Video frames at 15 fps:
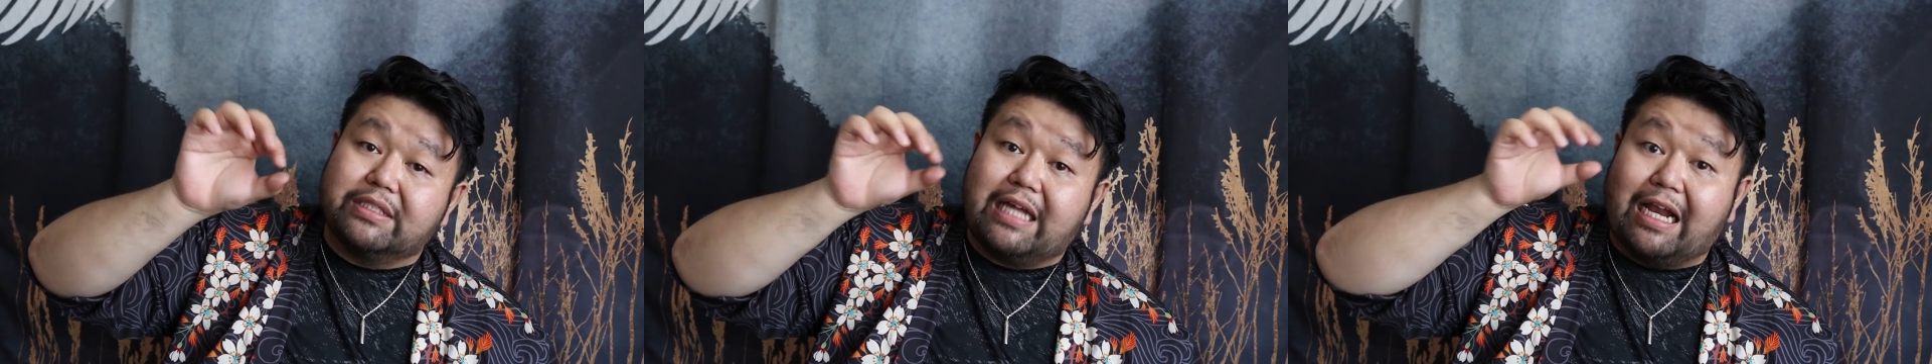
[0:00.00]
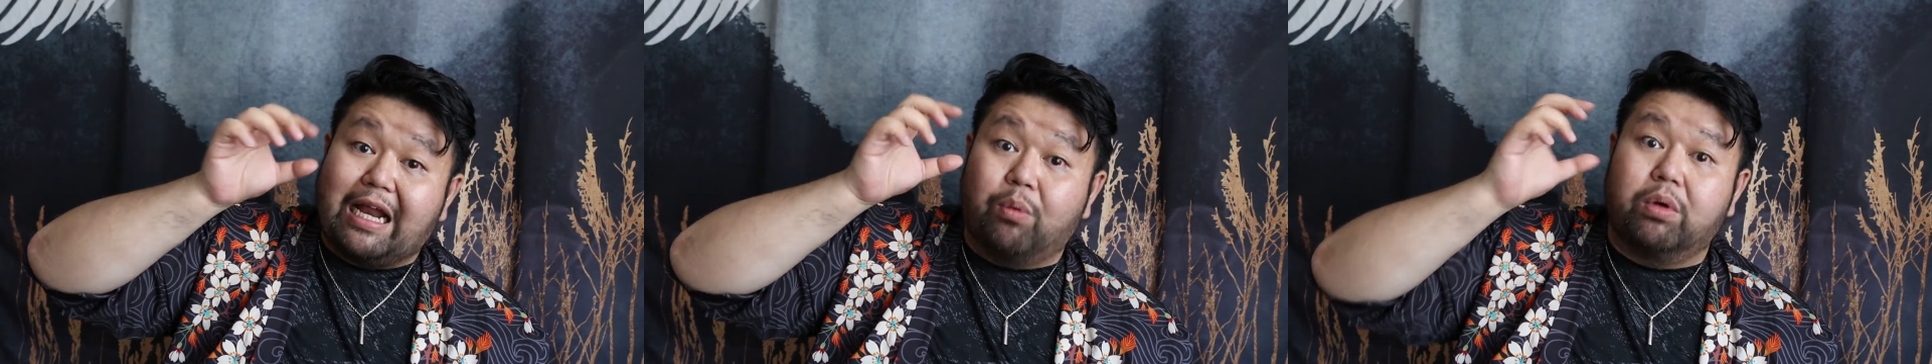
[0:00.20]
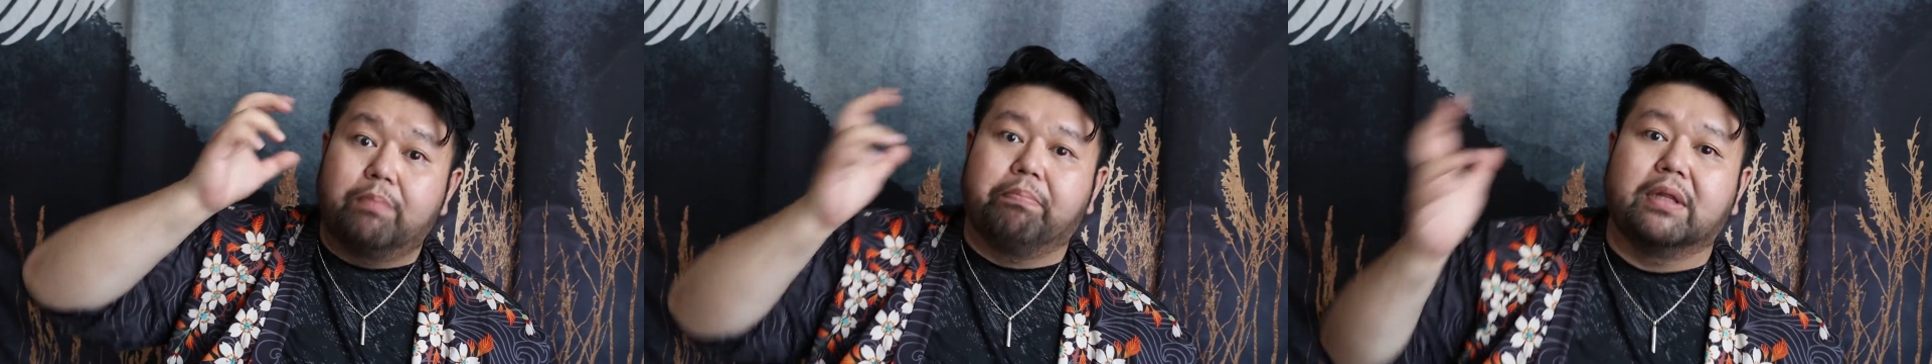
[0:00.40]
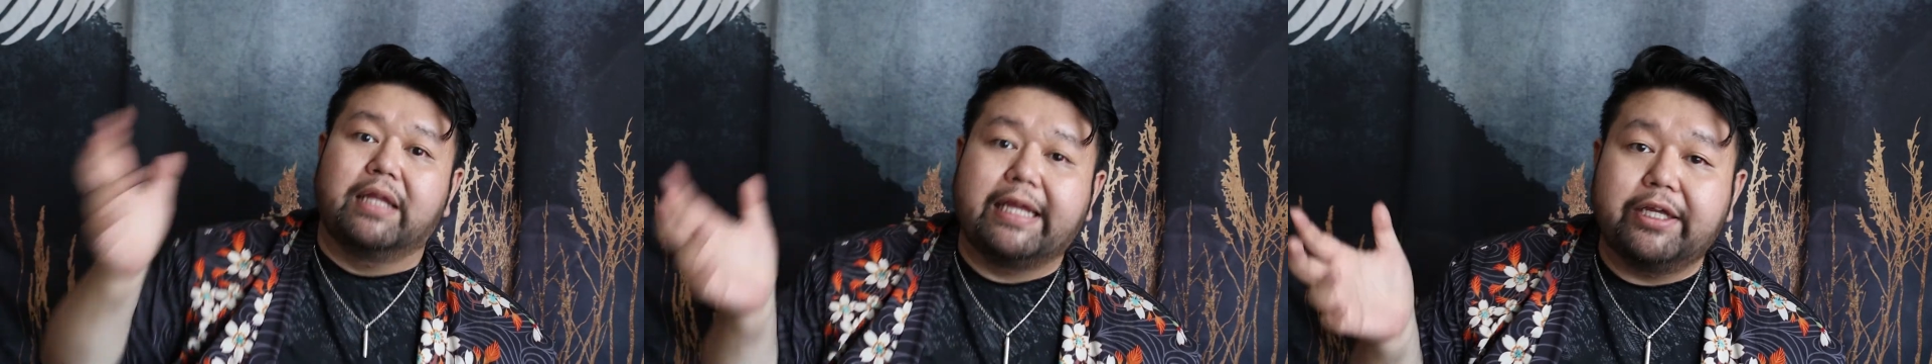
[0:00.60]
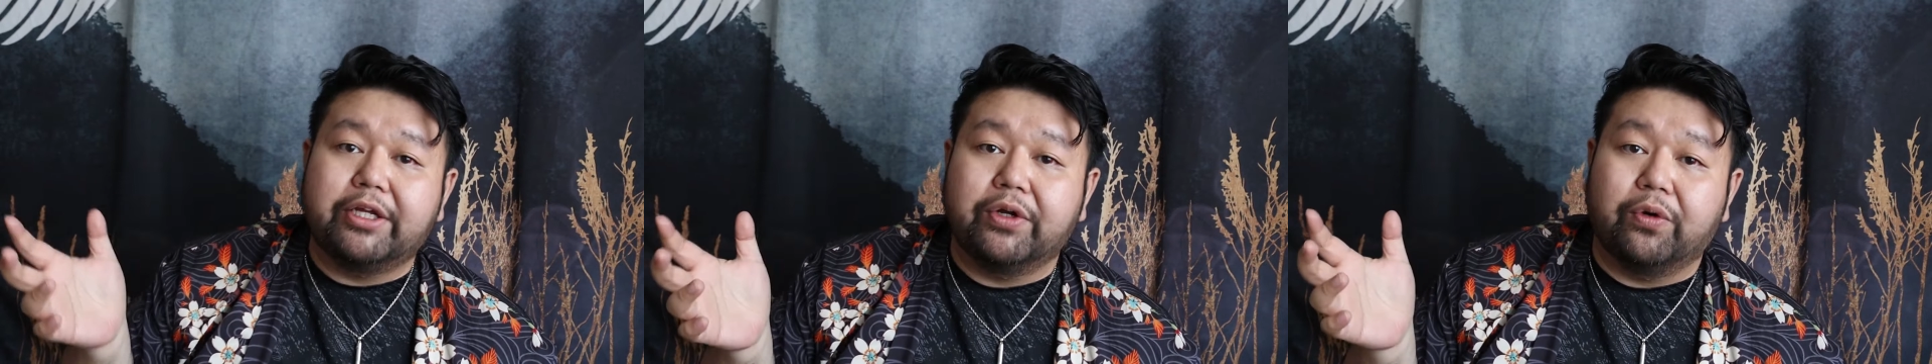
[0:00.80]
that I would
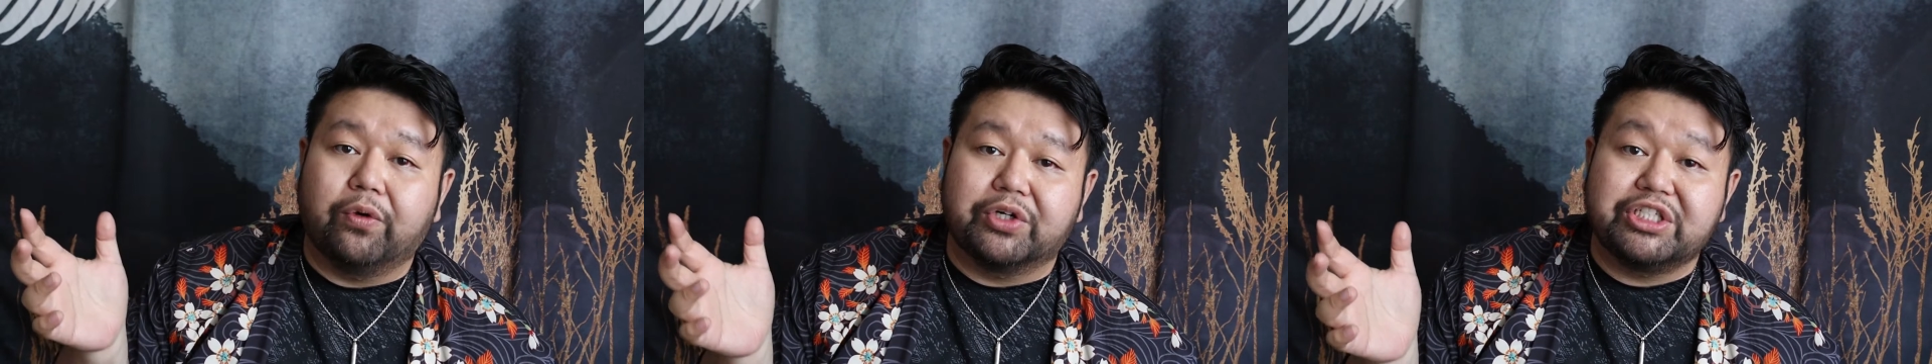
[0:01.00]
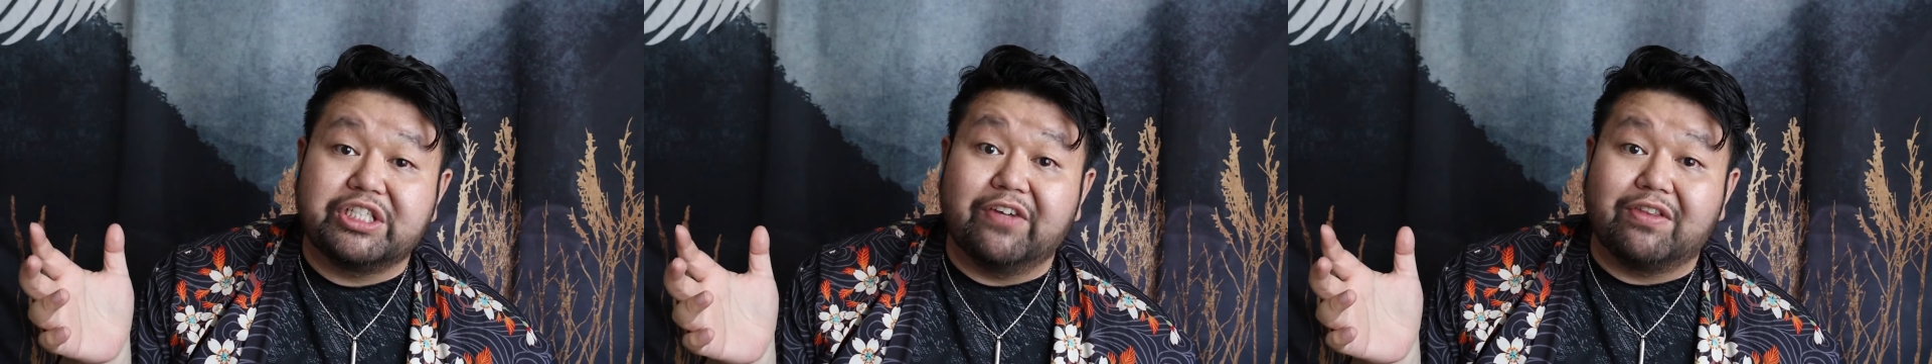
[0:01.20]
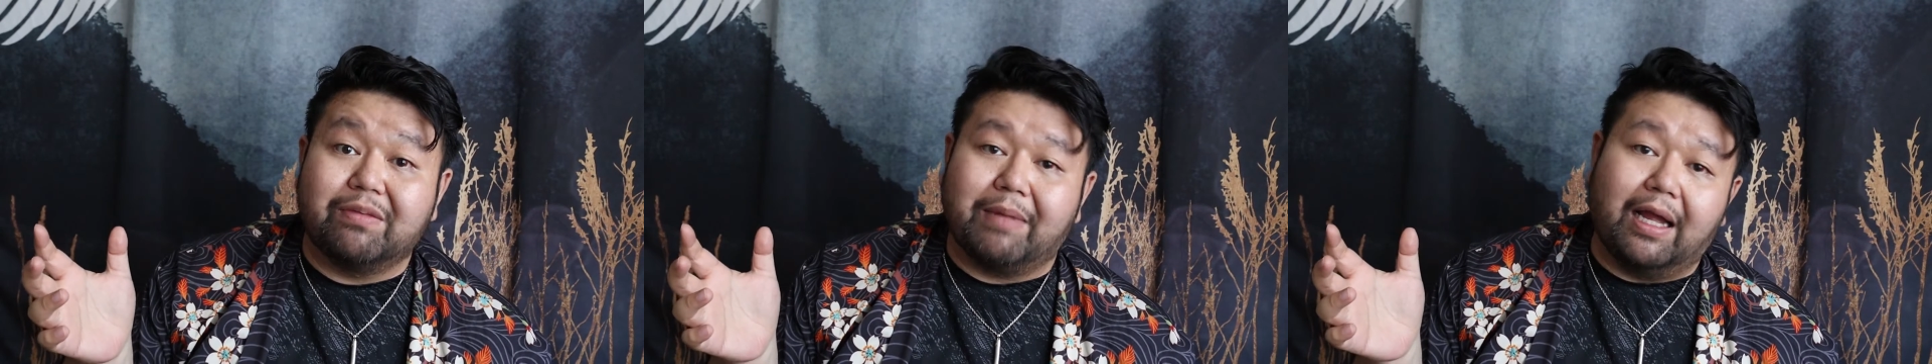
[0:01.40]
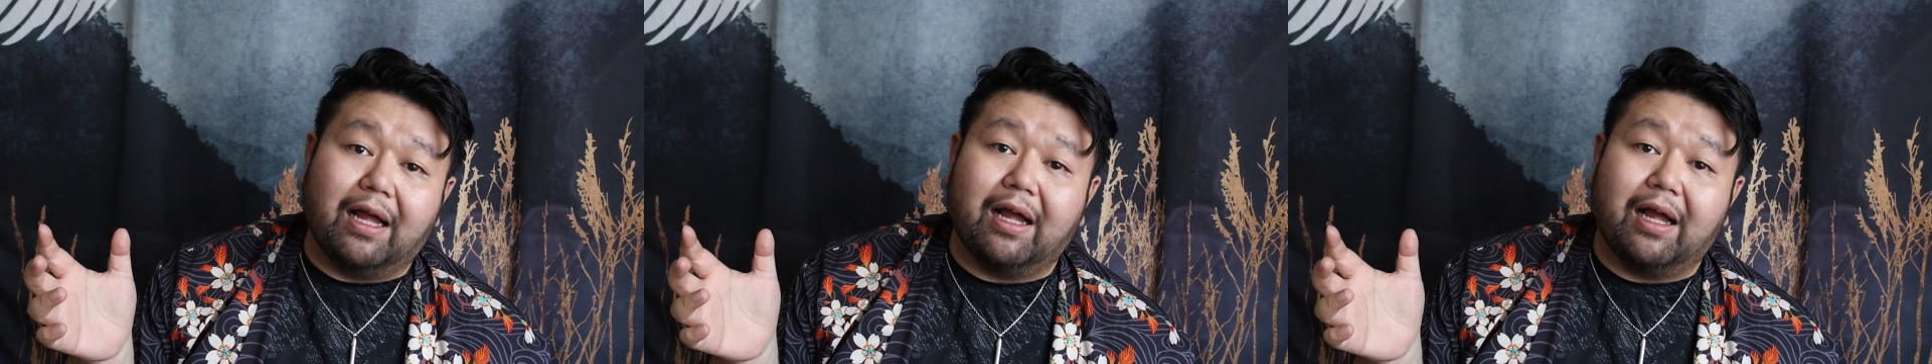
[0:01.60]
blink or shift my